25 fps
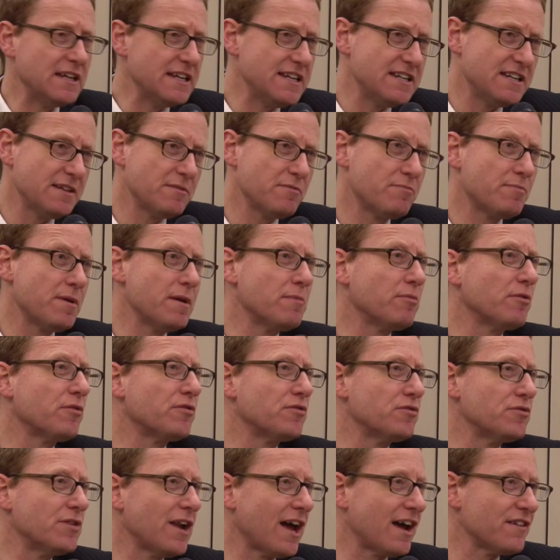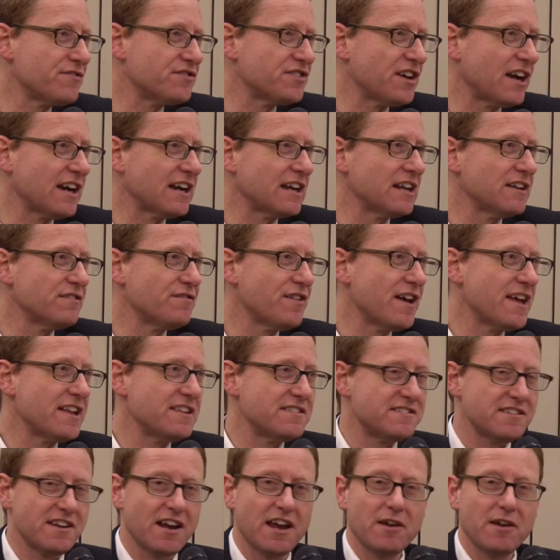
leading people through life cycle events,